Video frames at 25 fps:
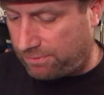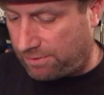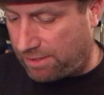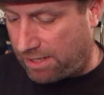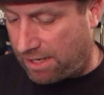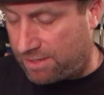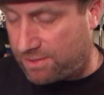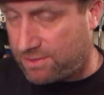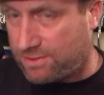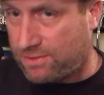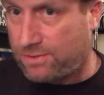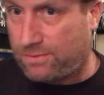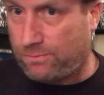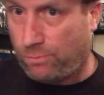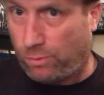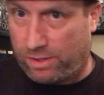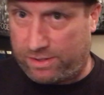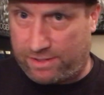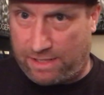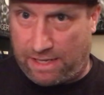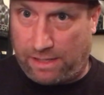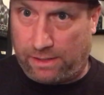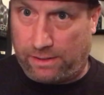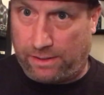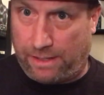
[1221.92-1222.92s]
that's
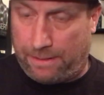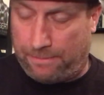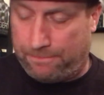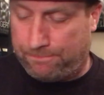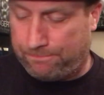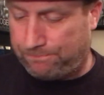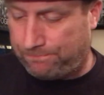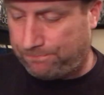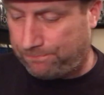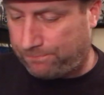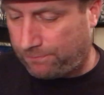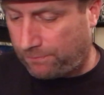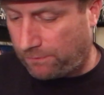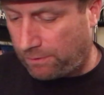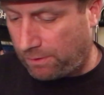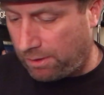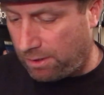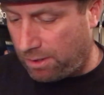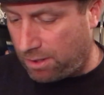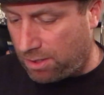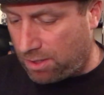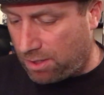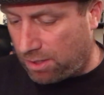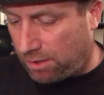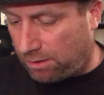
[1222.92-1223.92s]
what they claim.
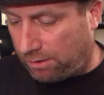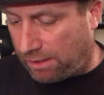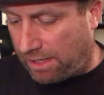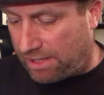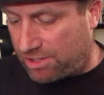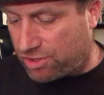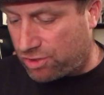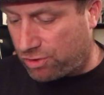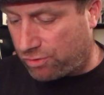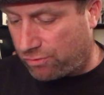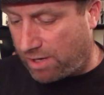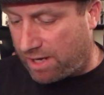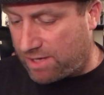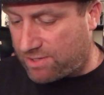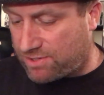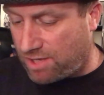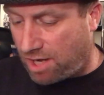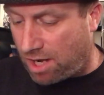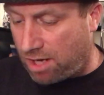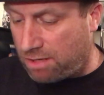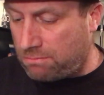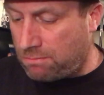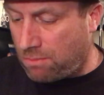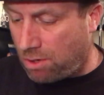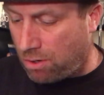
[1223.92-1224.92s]
Less stress
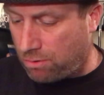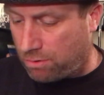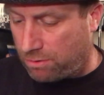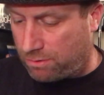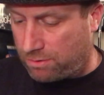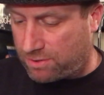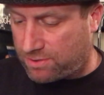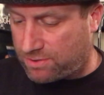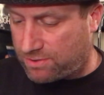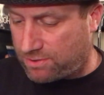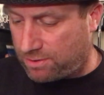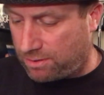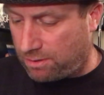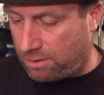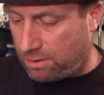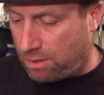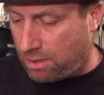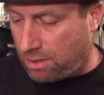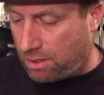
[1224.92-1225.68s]
on motors.